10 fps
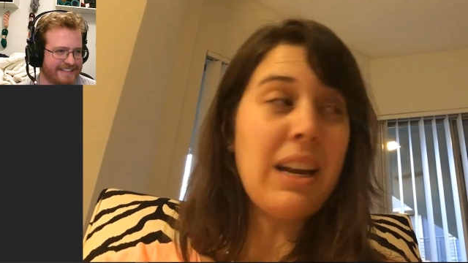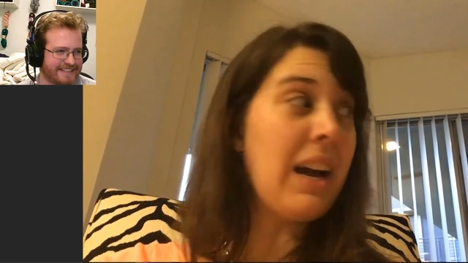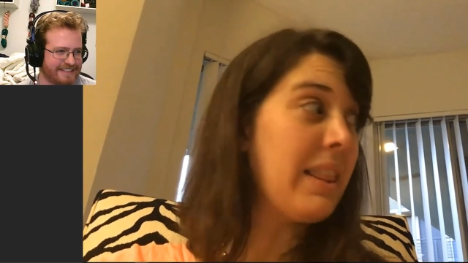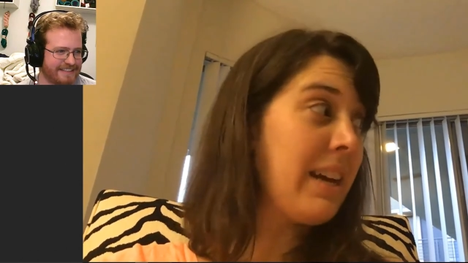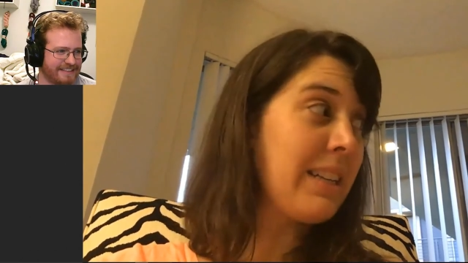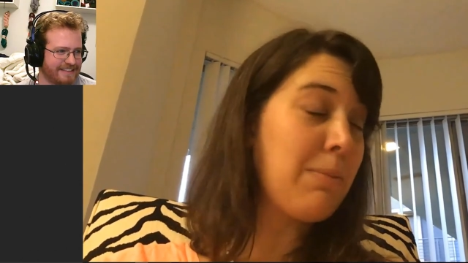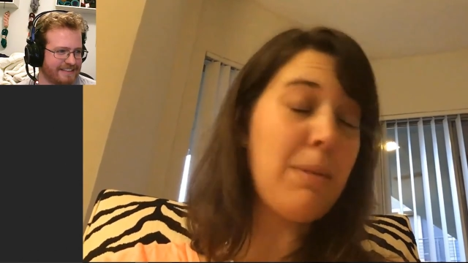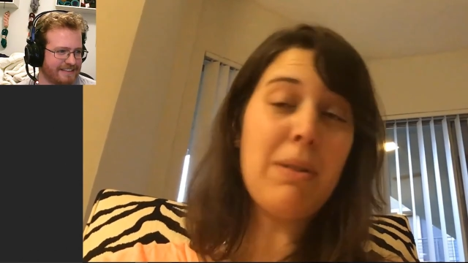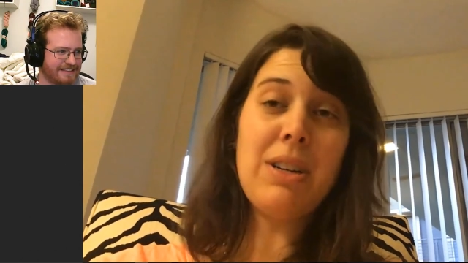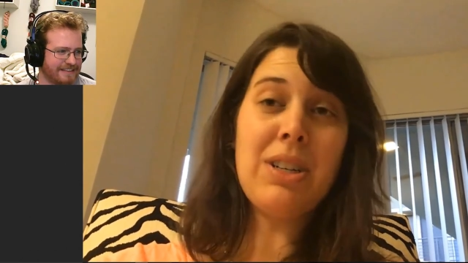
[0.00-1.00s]
Speaker 1: My
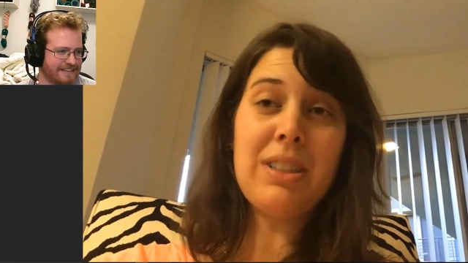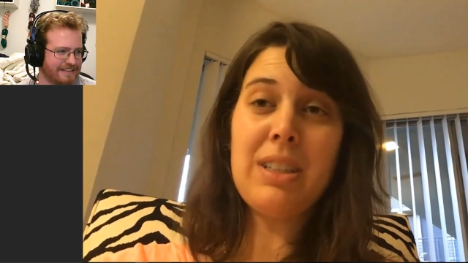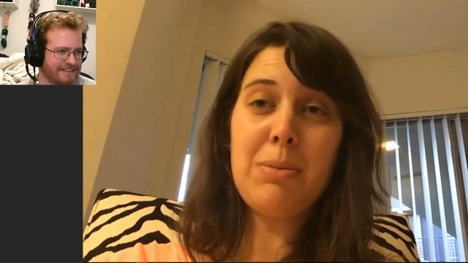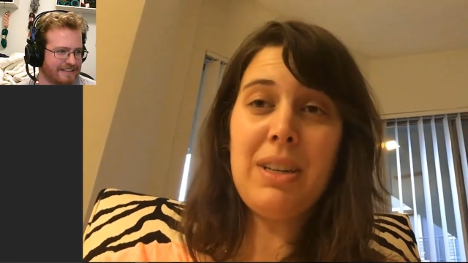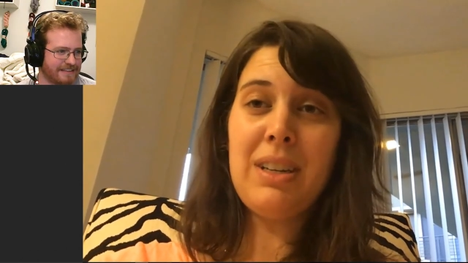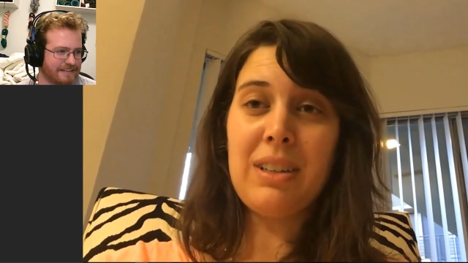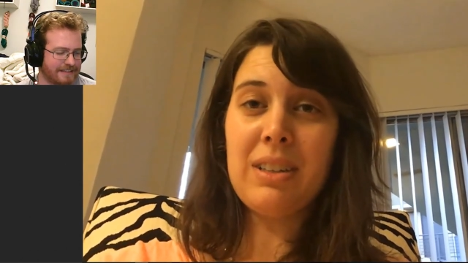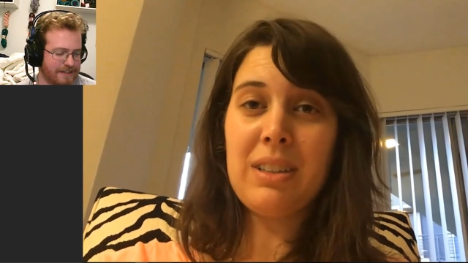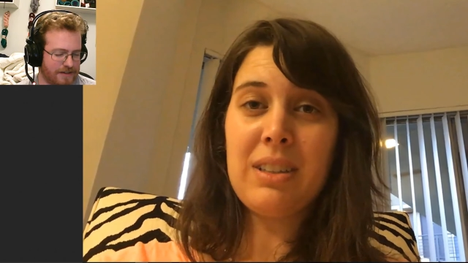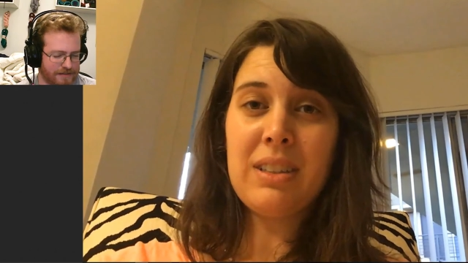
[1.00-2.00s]
project this week.
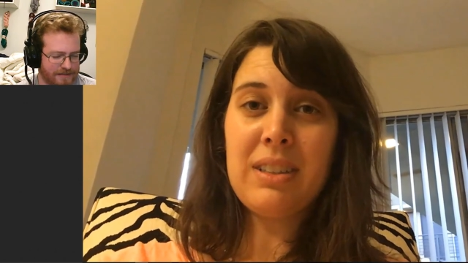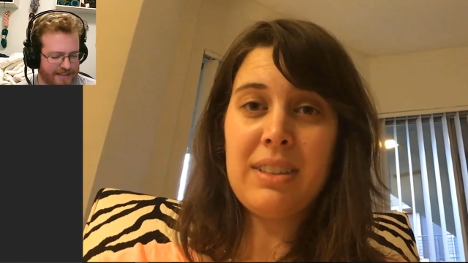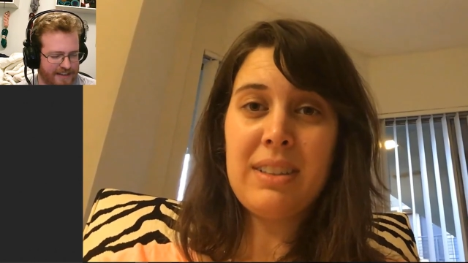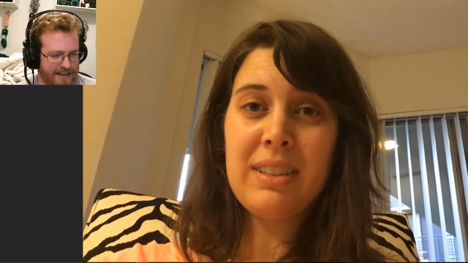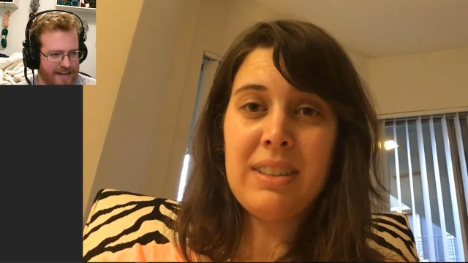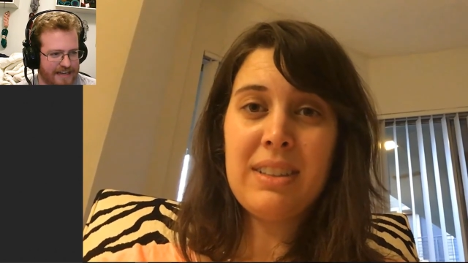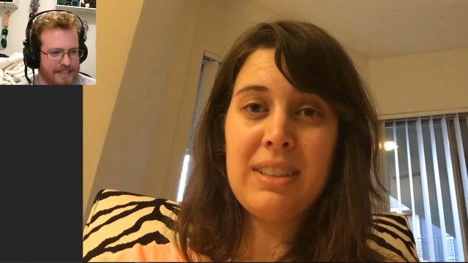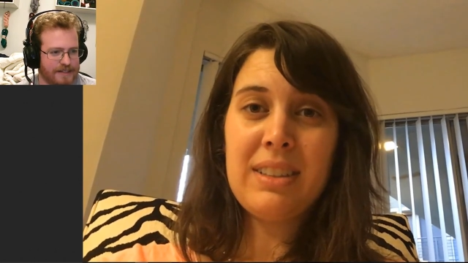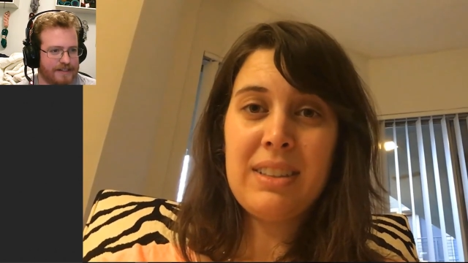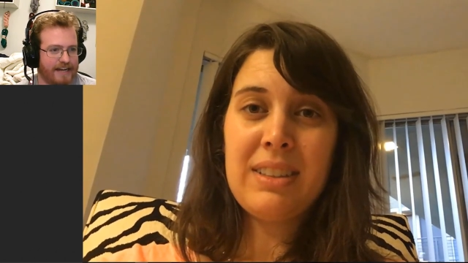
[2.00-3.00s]
Speaker 2: Good.
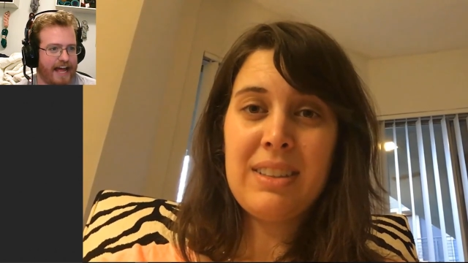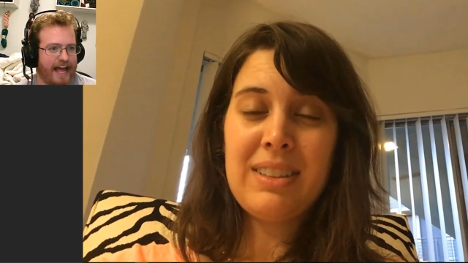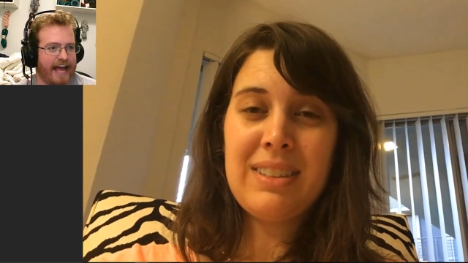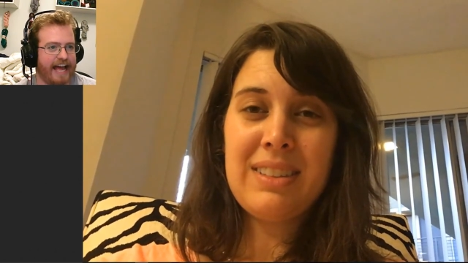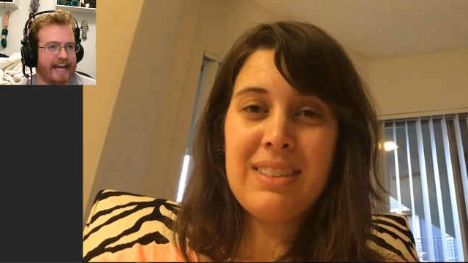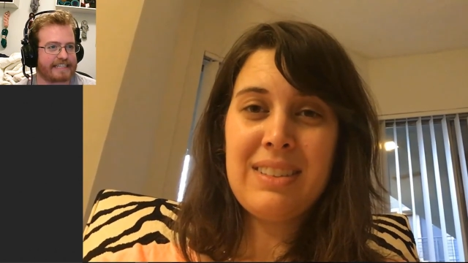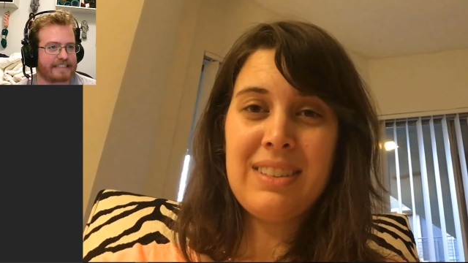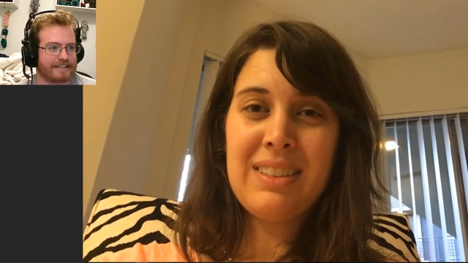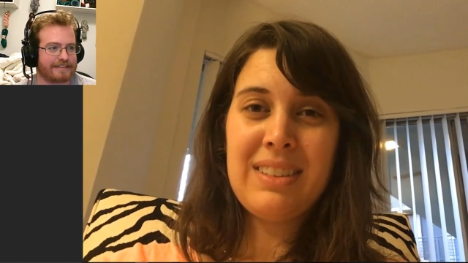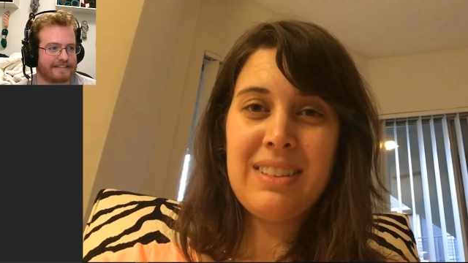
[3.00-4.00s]
Good.
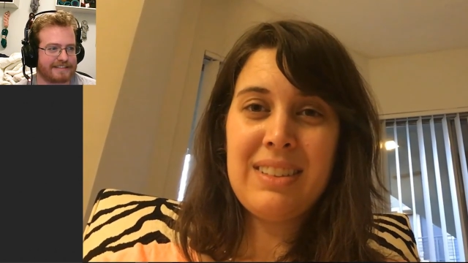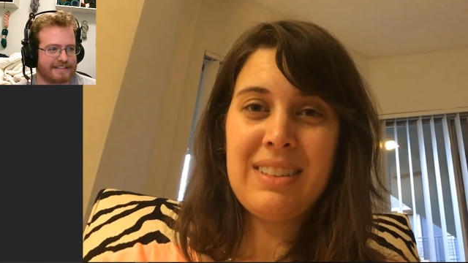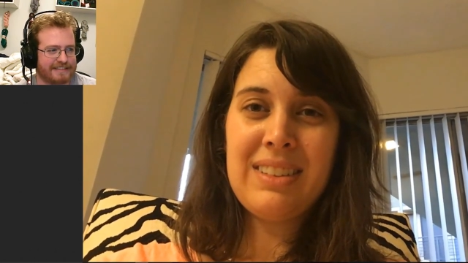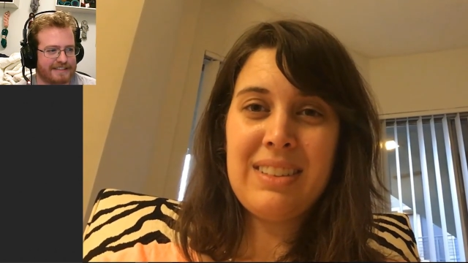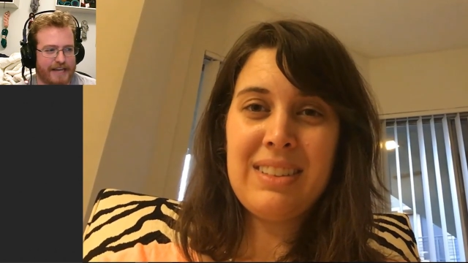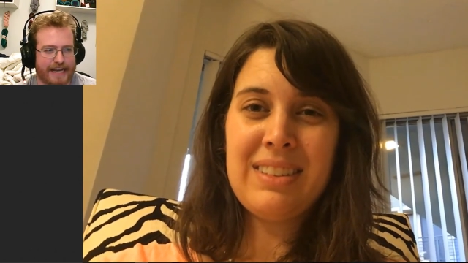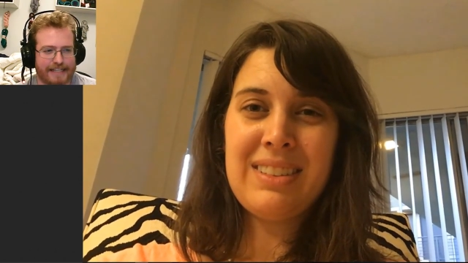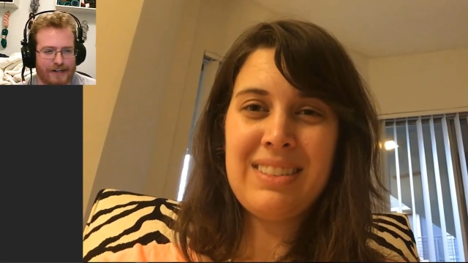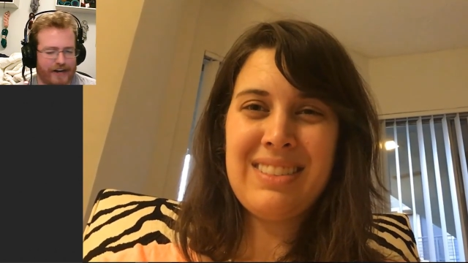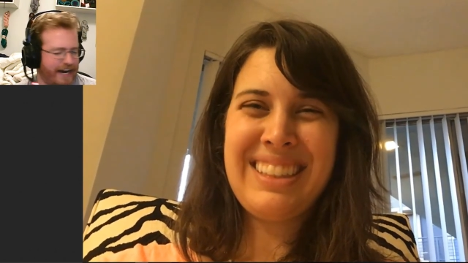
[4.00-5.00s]
Excellent. You can't
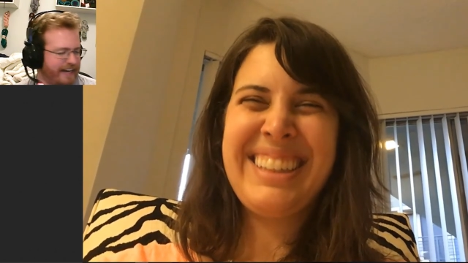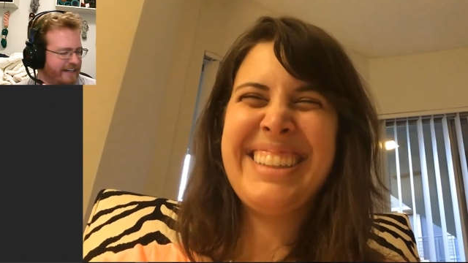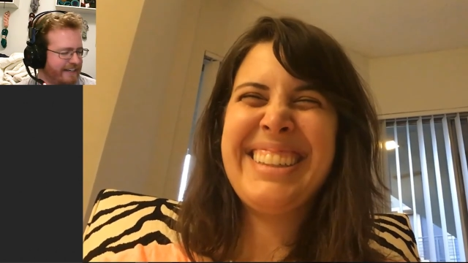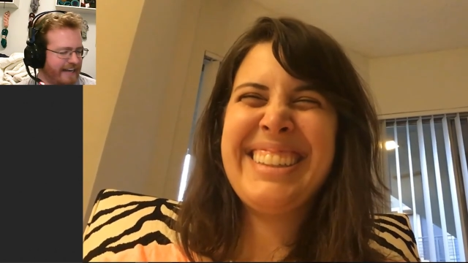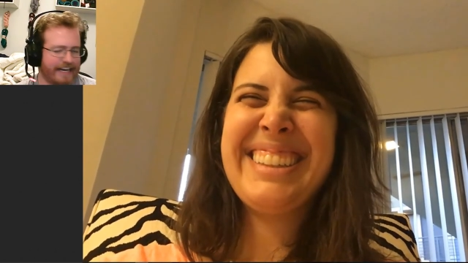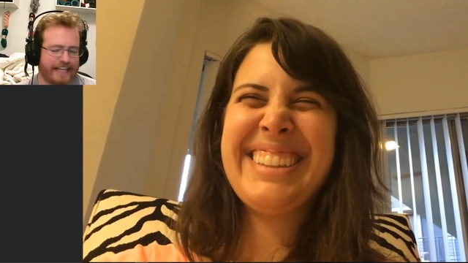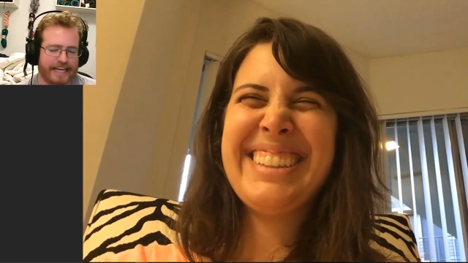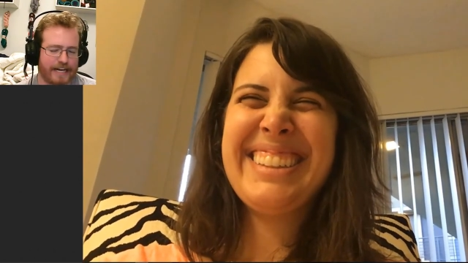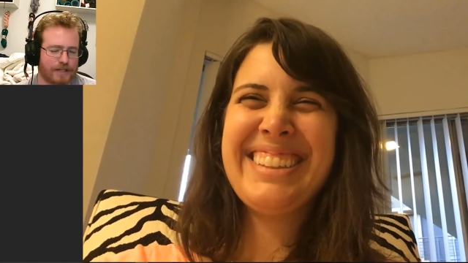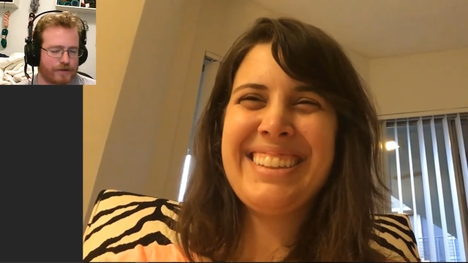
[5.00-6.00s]
start on anything
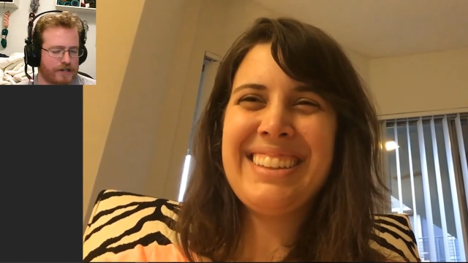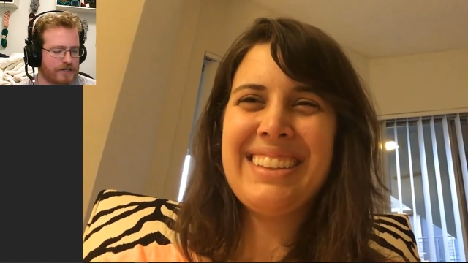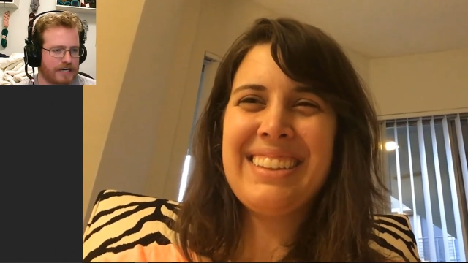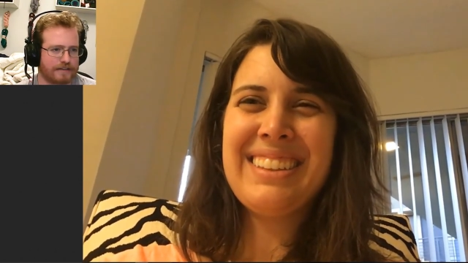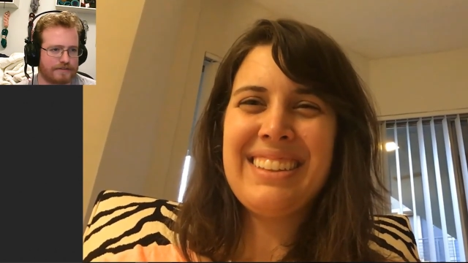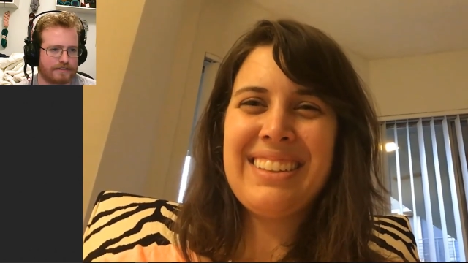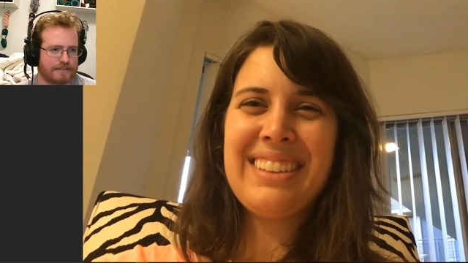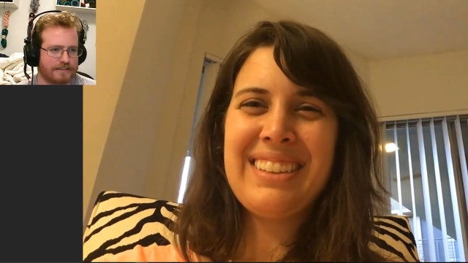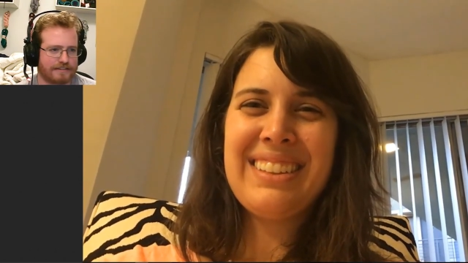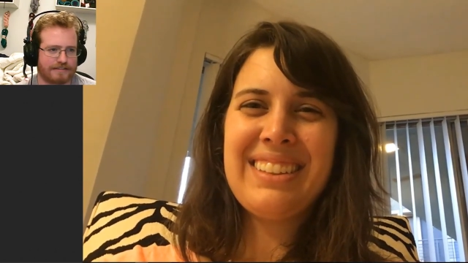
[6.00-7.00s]
else for yourself.
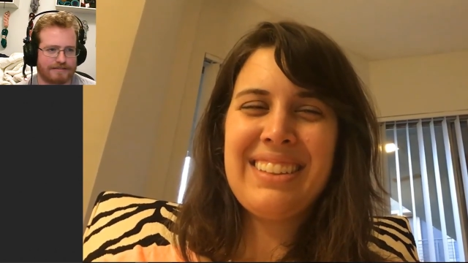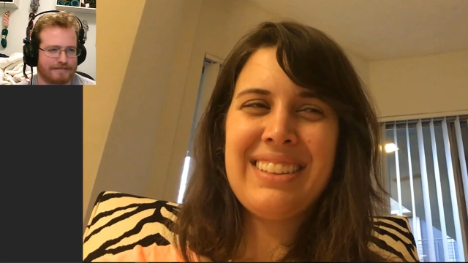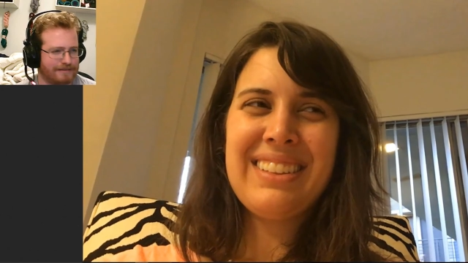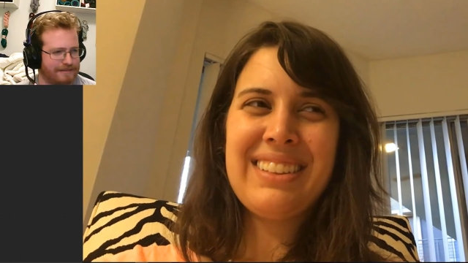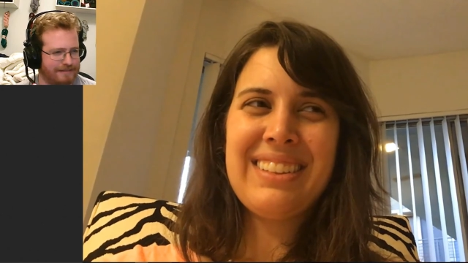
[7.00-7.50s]
Speaker 1: Oh,